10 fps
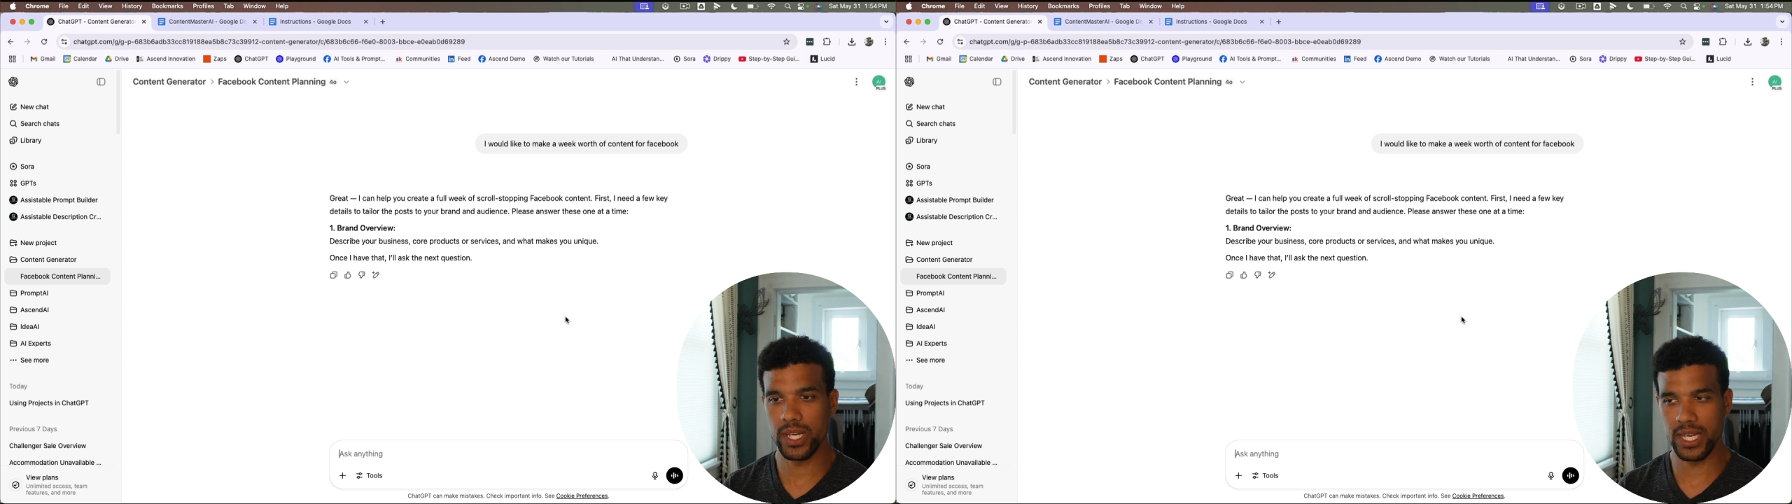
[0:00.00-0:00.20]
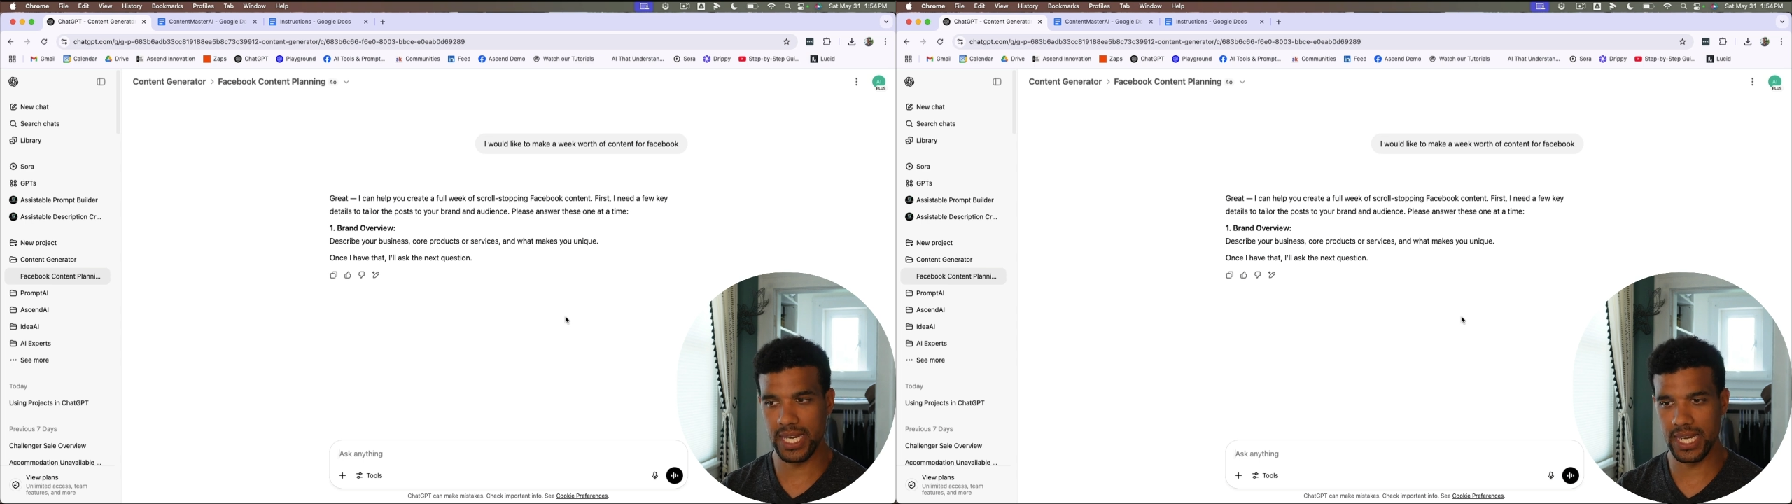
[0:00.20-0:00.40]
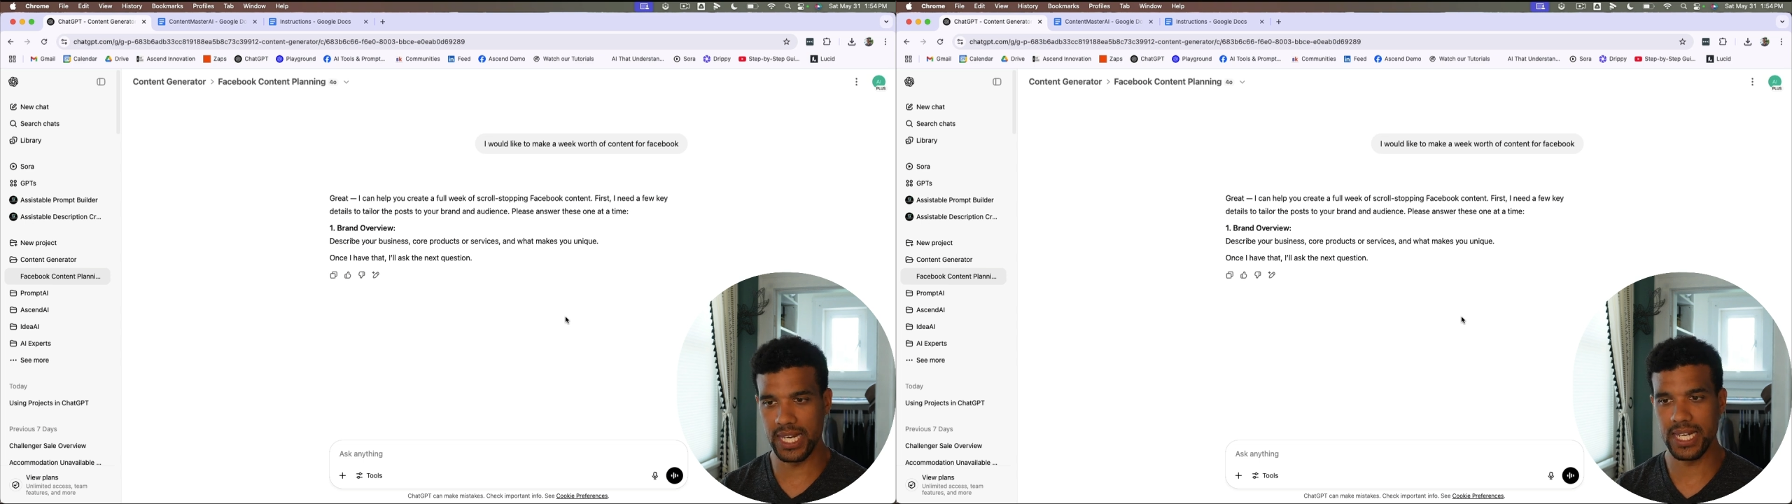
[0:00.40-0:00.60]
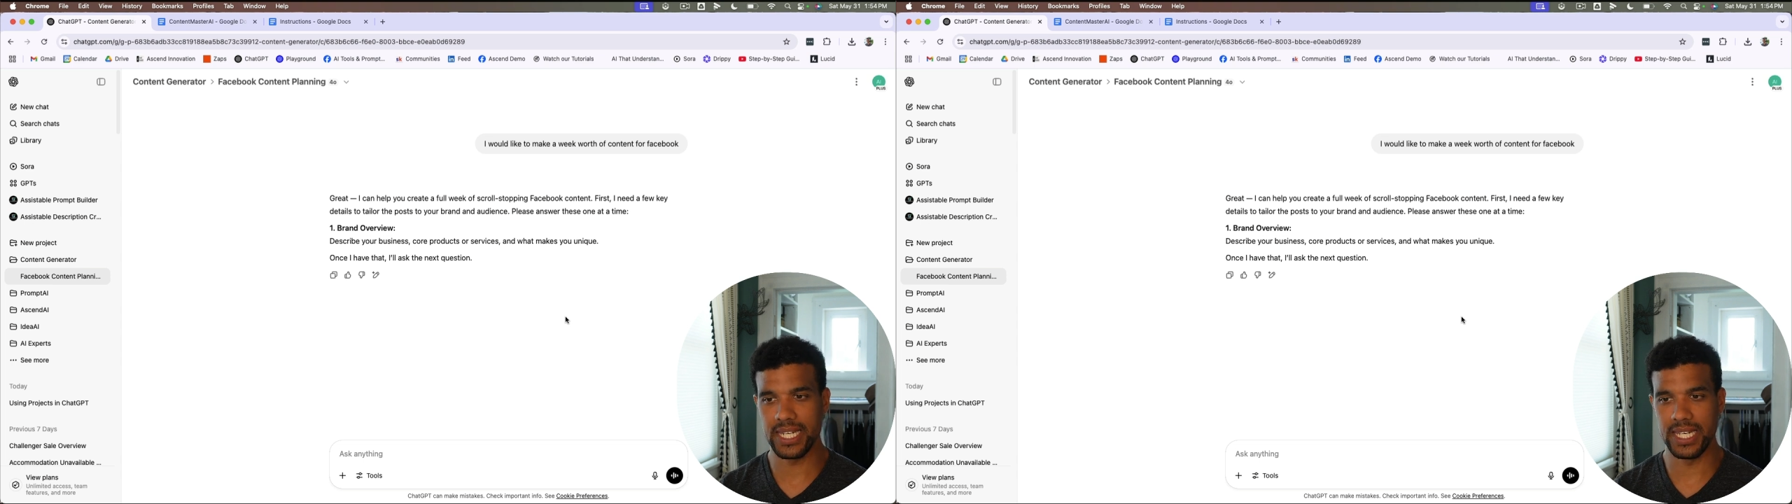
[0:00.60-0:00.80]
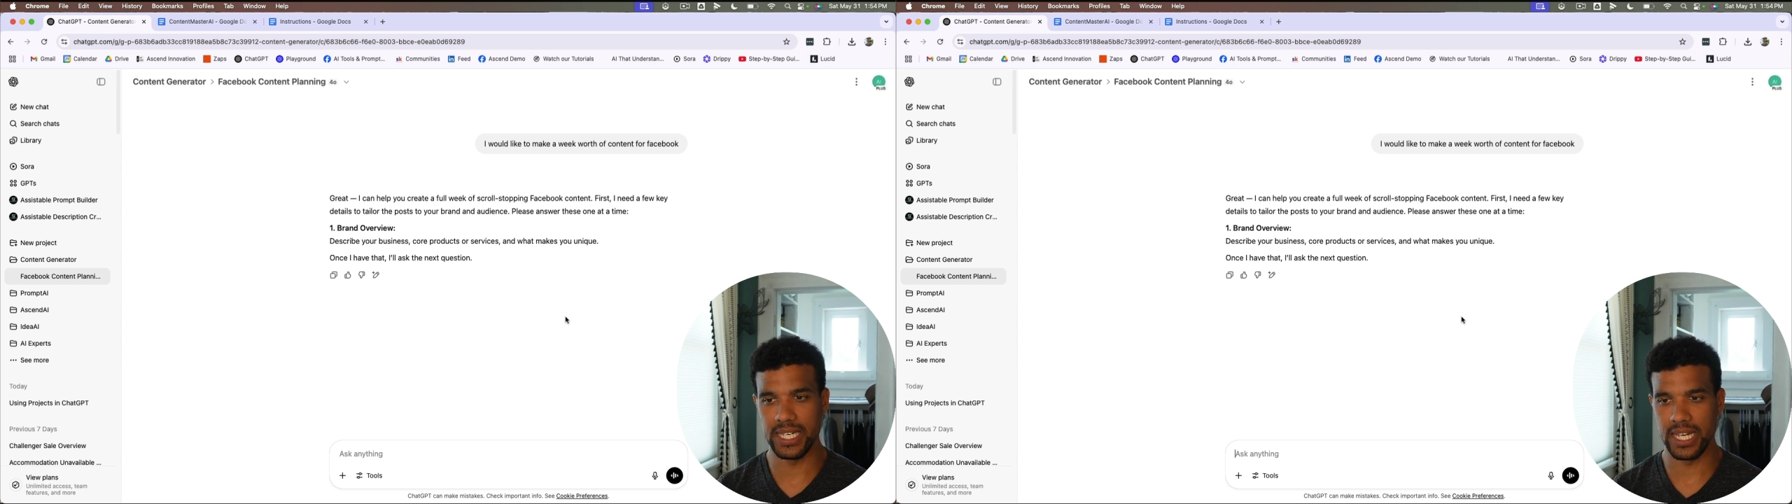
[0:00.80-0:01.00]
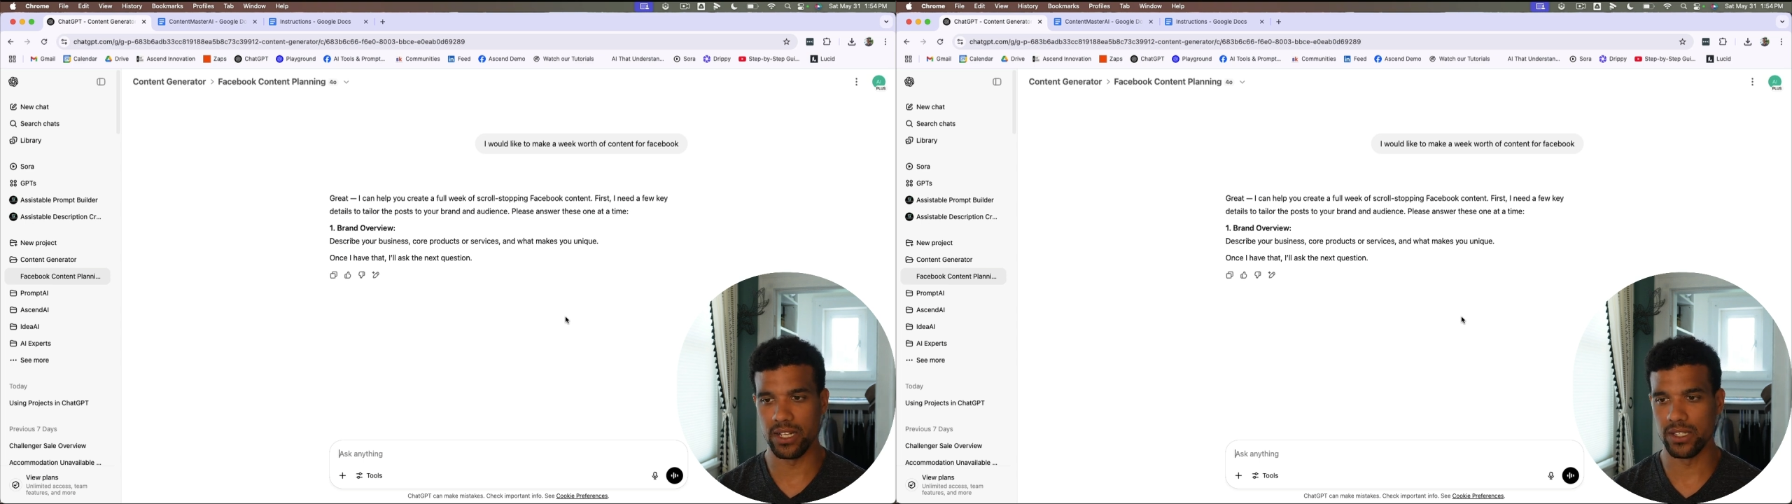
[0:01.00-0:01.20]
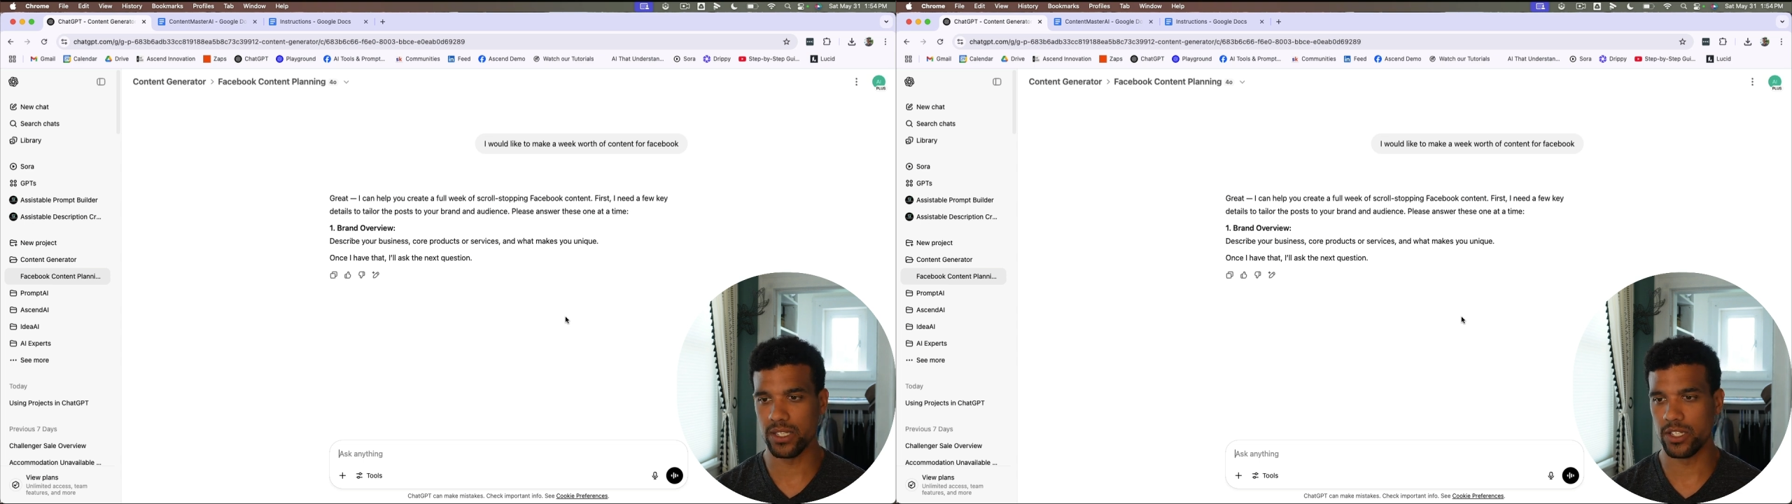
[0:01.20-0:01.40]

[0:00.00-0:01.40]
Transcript: key details